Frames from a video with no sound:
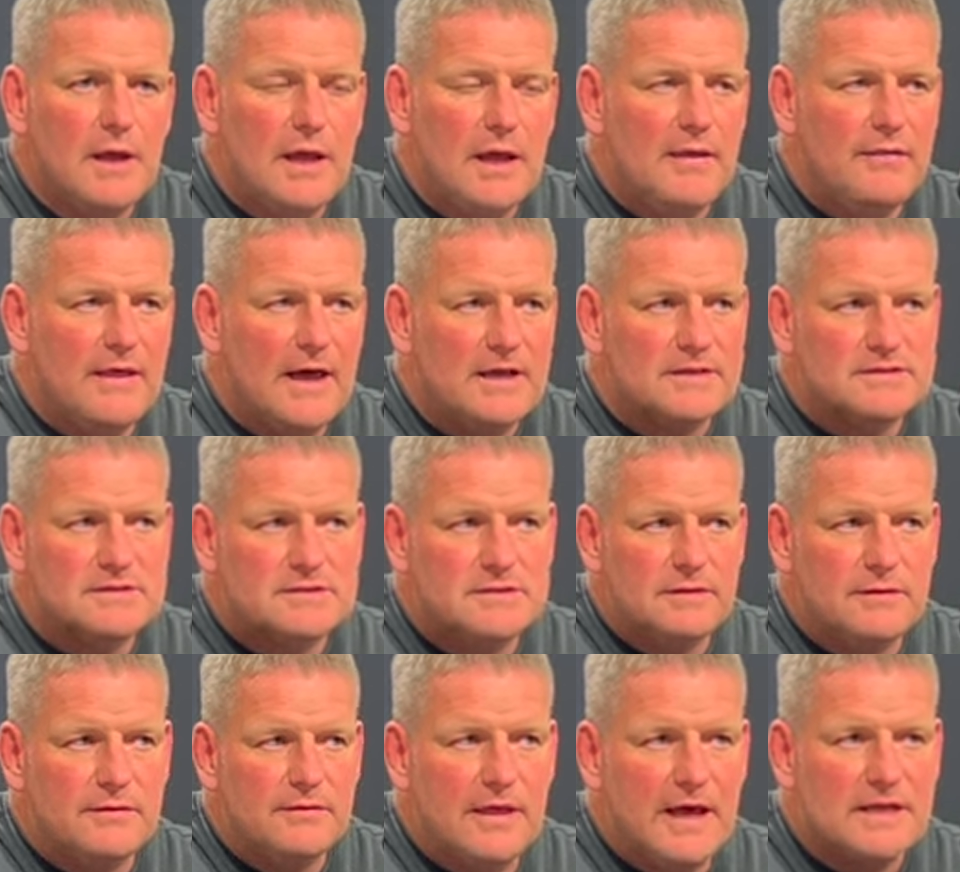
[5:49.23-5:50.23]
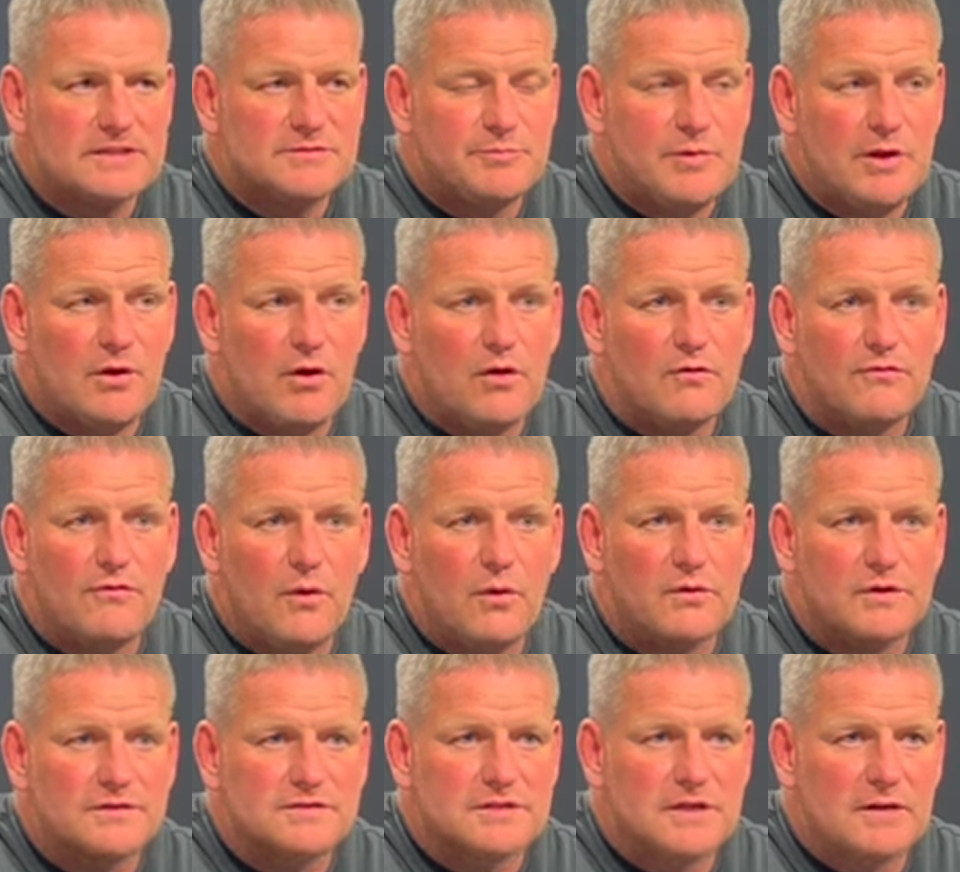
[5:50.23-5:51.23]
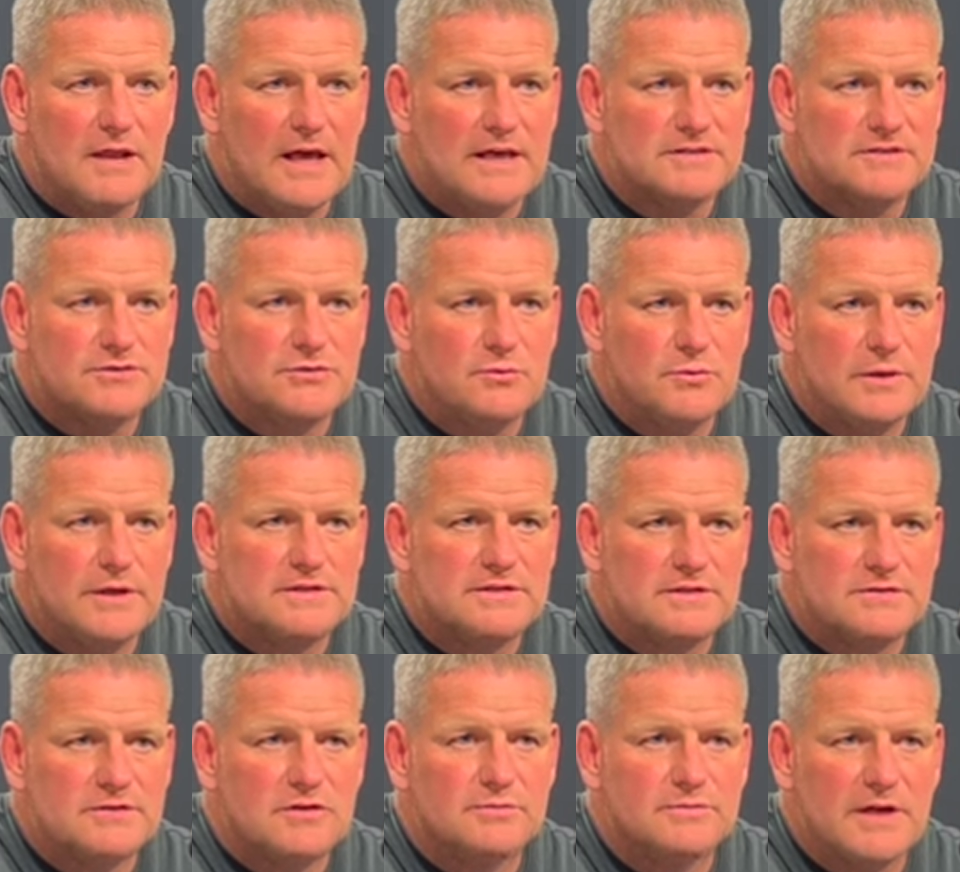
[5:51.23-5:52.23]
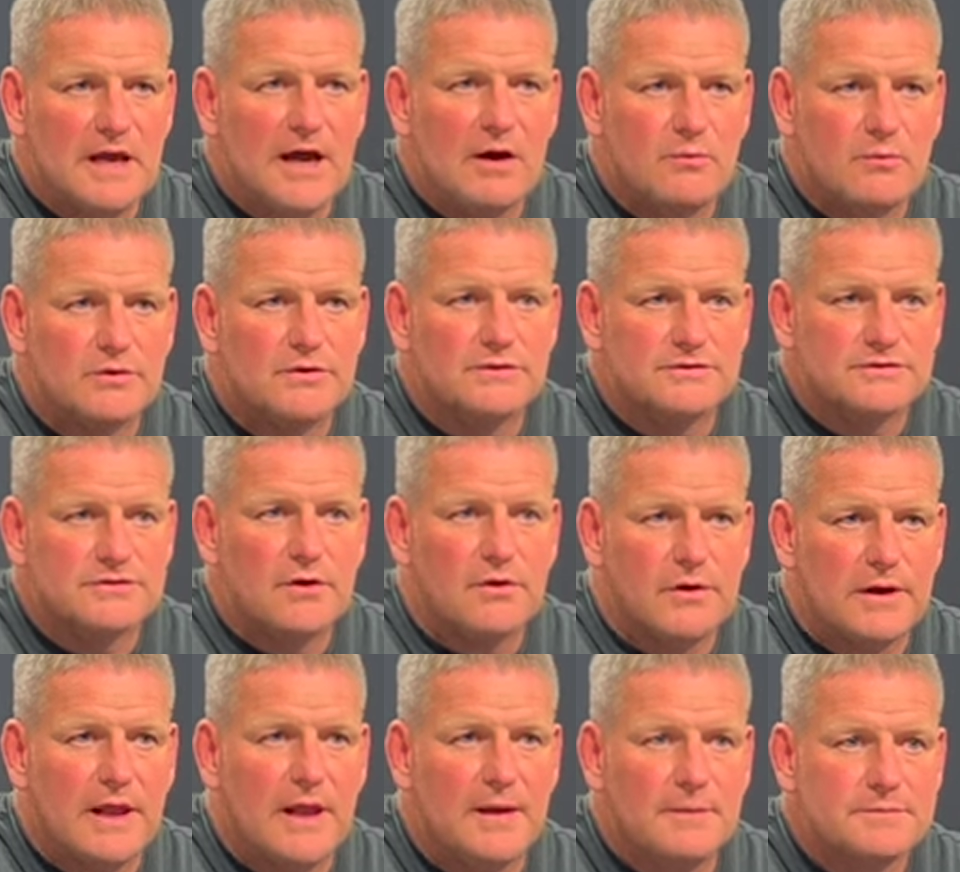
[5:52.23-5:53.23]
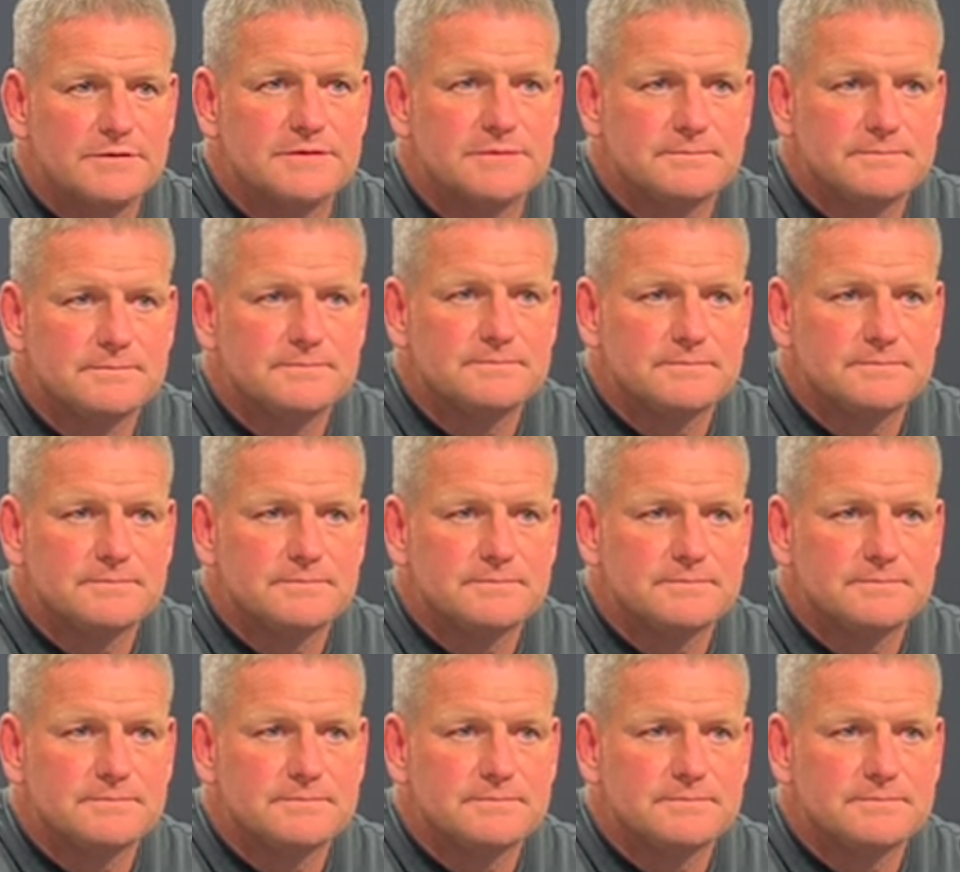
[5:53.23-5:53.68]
and that's that's been our focus the last two weeks in terms of how we're going to start games.